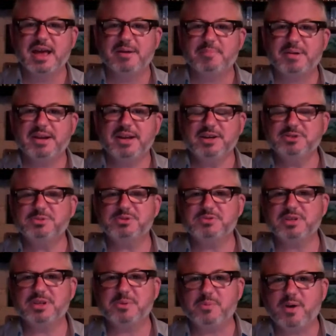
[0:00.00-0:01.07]
But here's what's
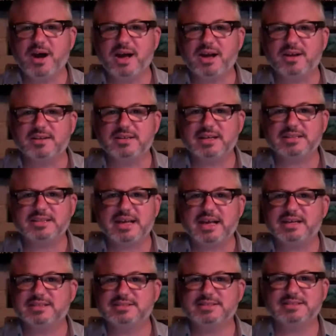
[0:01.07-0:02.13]
really wild.
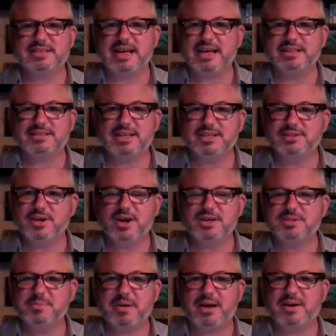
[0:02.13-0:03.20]
As I
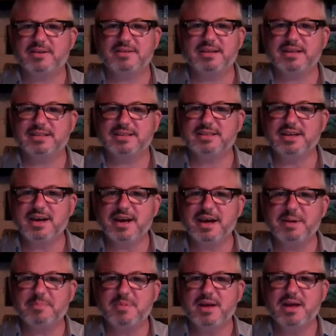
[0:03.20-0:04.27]
talked about at the
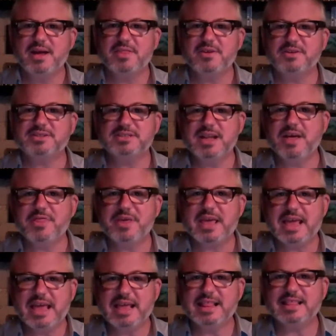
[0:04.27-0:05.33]
time, there is nothing
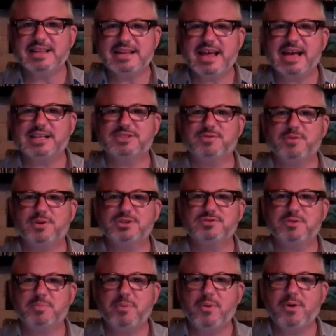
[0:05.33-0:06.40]
in the task force
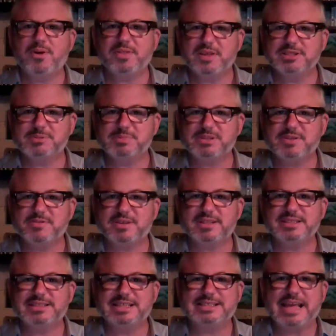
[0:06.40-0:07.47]
report that
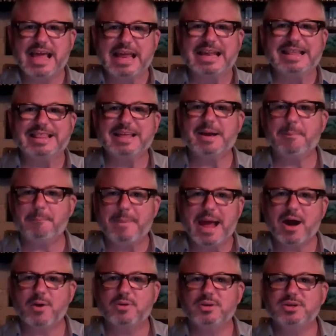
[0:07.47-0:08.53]
specifically says anything
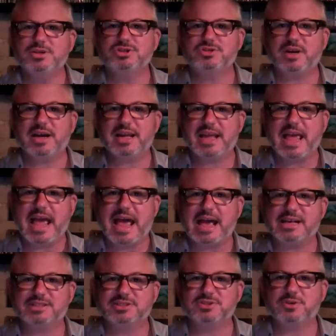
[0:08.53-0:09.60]
about dry
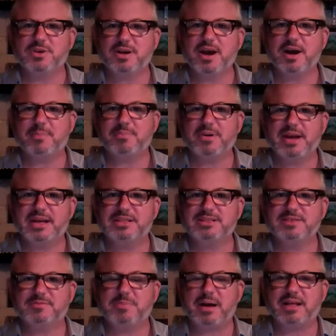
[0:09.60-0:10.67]
casks or a
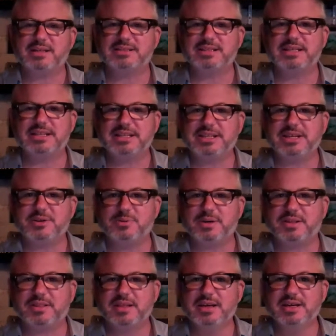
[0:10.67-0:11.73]
comprehensive policy to deal
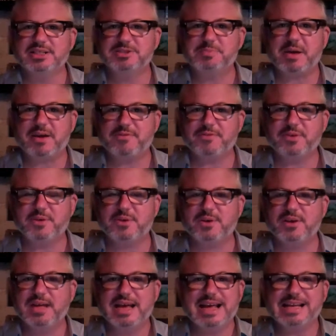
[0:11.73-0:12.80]
with spent
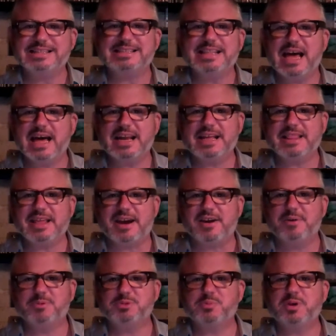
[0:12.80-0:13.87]
fuel. It's not in there.
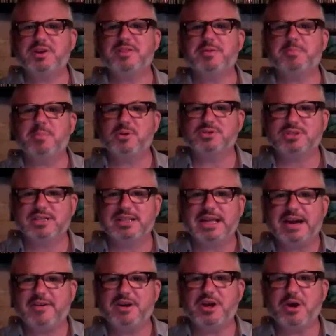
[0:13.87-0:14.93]
It was one of the most
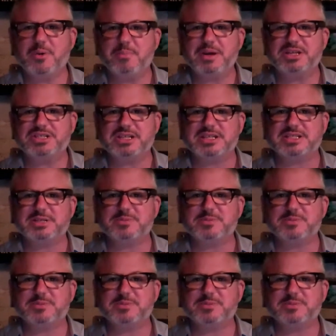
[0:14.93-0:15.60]
glaring omissions.